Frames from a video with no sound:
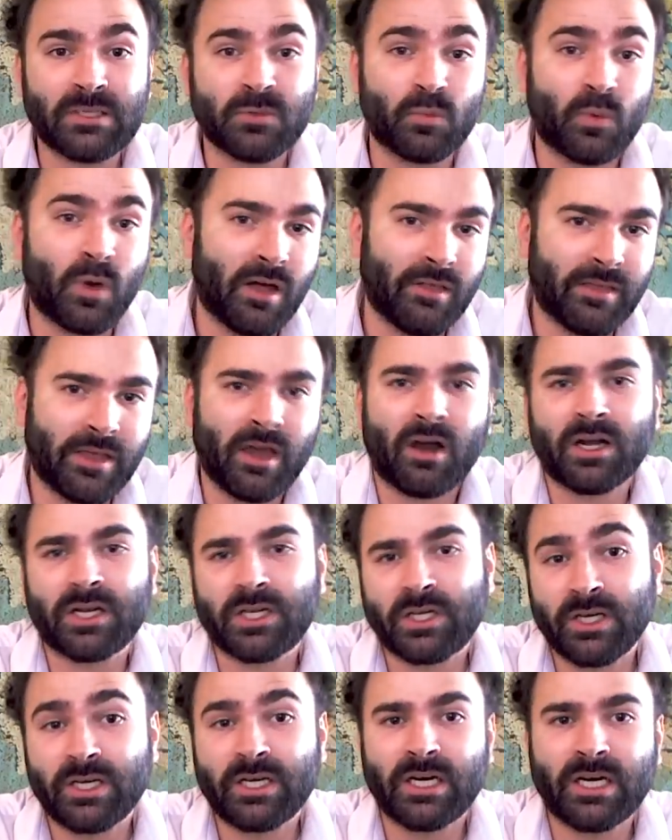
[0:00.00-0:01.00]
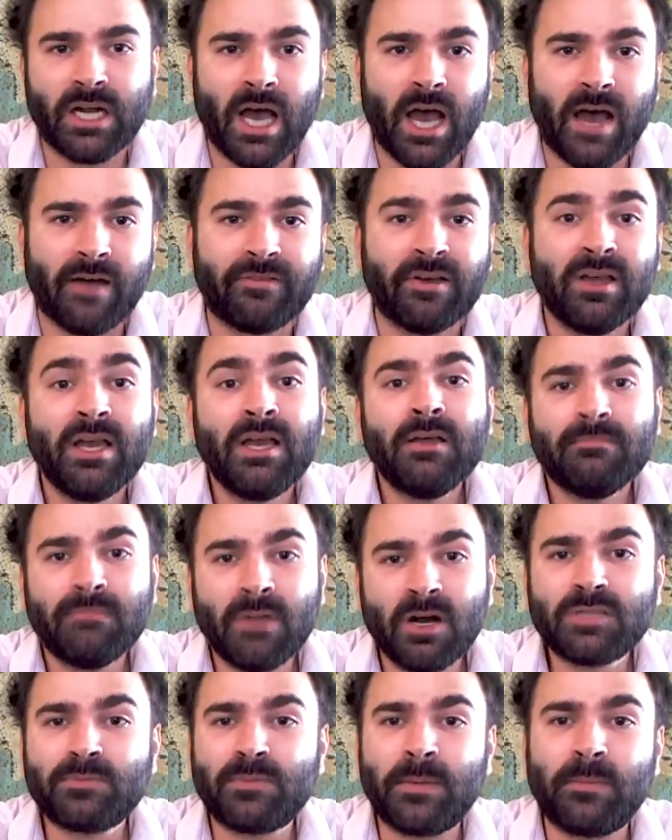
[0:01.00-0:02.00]
And while they aren't good enough,
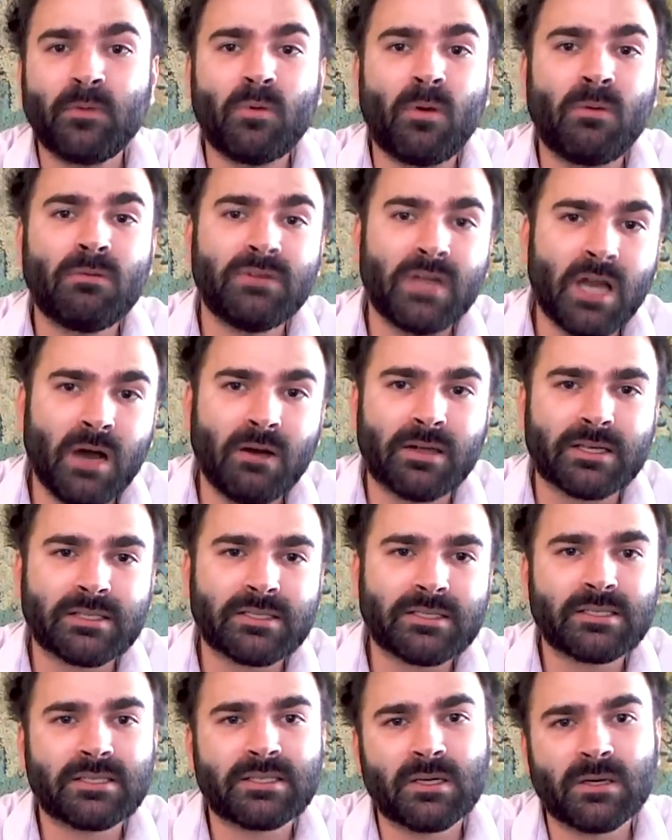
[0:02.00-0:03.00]
most people won't notice.